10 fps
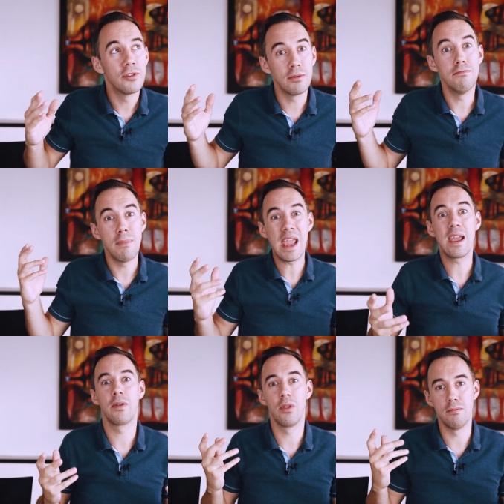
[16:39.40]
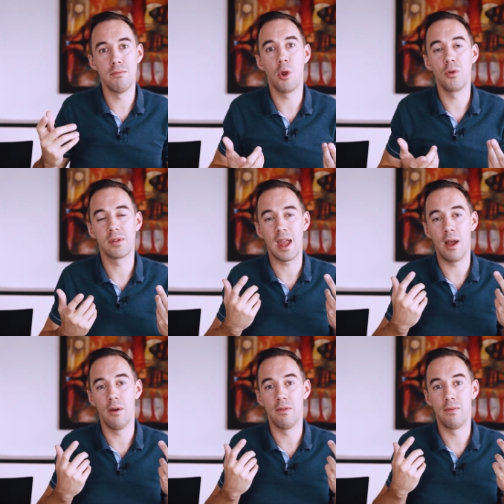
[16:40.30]
to make the most
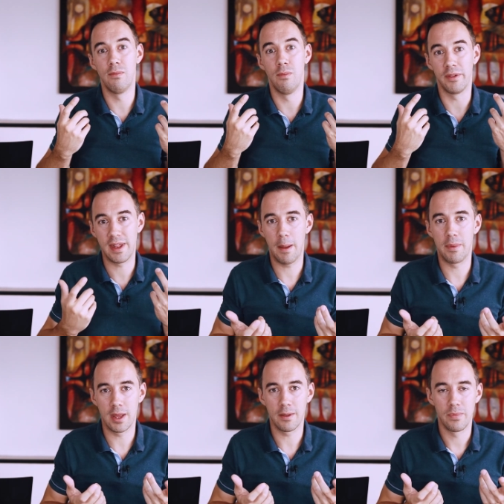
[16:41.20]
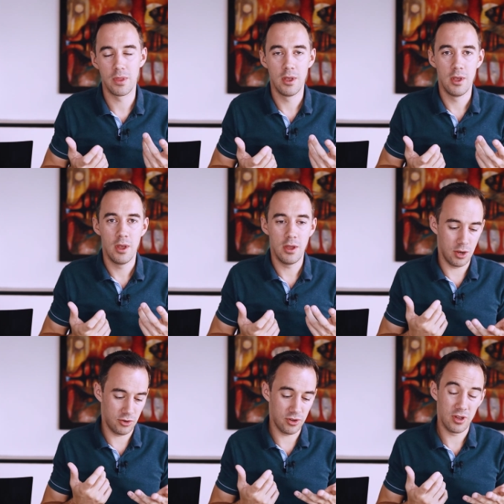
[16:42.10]
out of what's happening, you
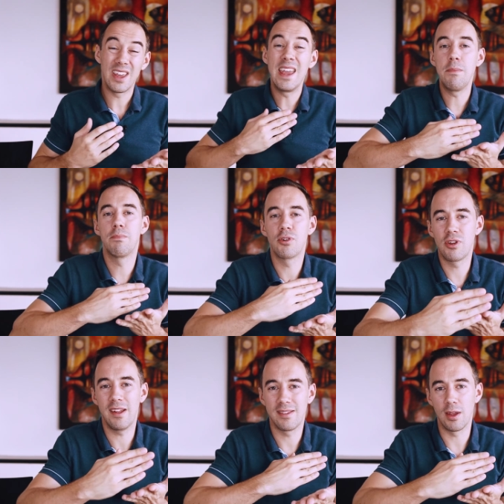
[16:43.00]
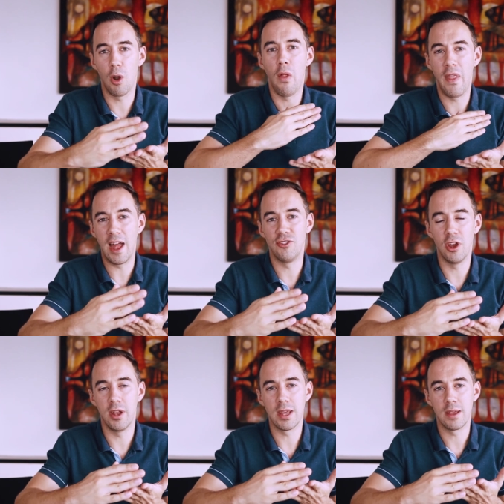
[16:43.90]
know, to keep progressing on that
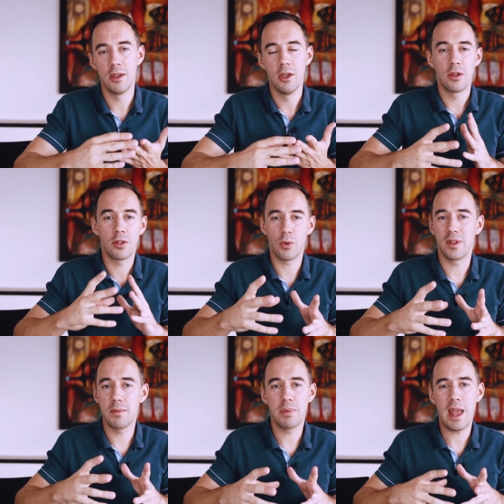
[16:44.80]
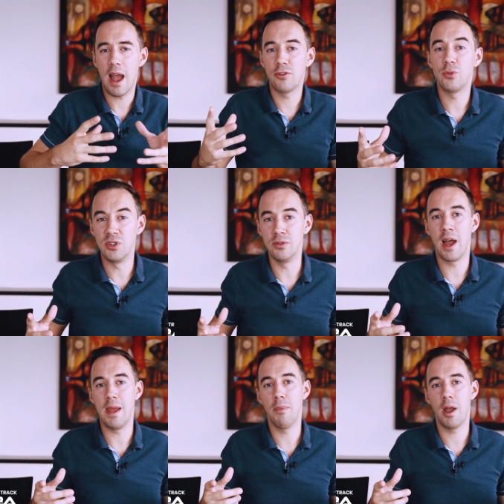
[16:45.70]
journey. So quite simply, how do we do
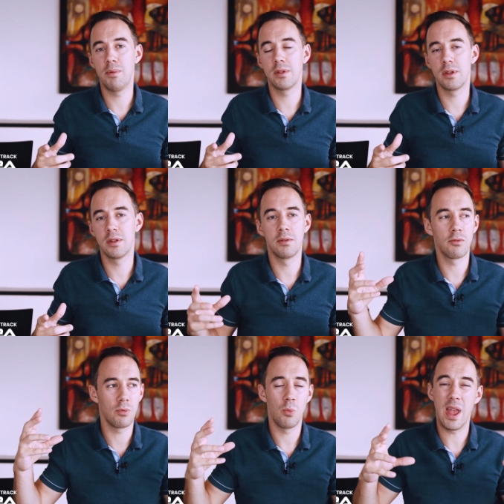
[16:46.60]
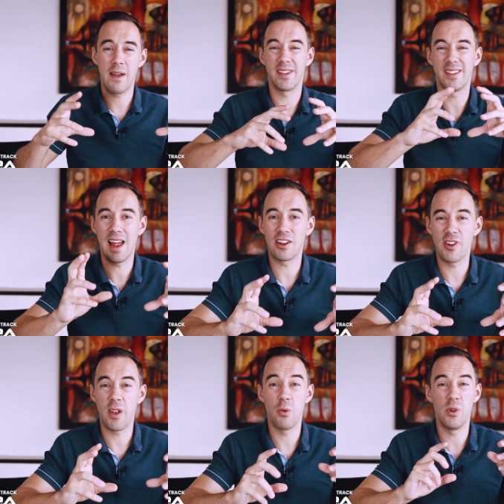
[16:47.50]
that in my business? We have a Slack
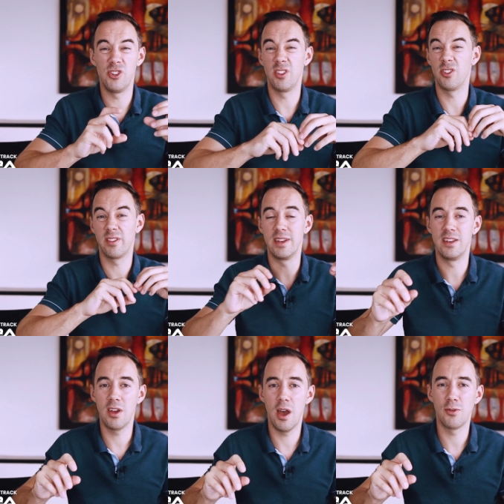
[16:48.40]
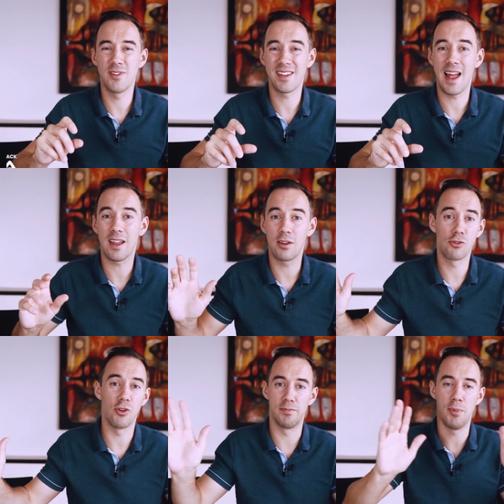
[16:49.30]
channel, which is just an internal Slack
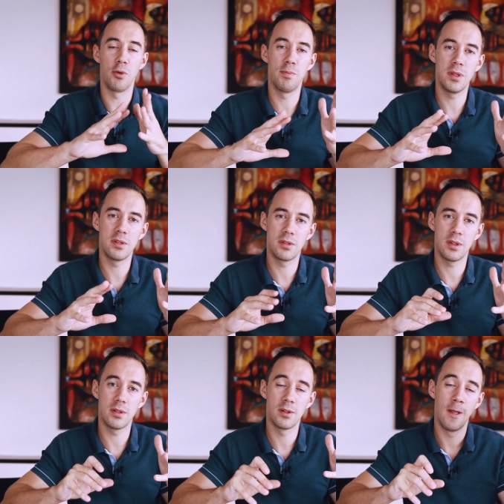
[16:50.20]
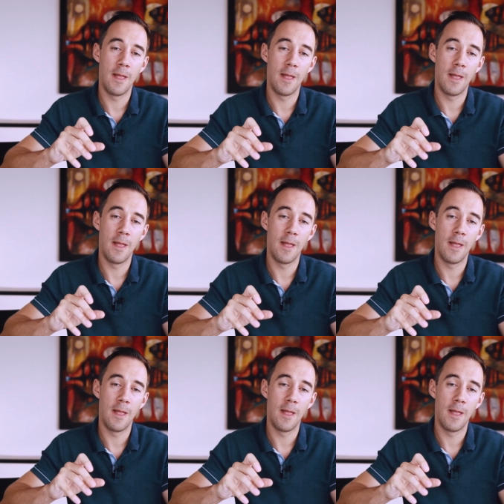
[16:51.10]
across both businesses.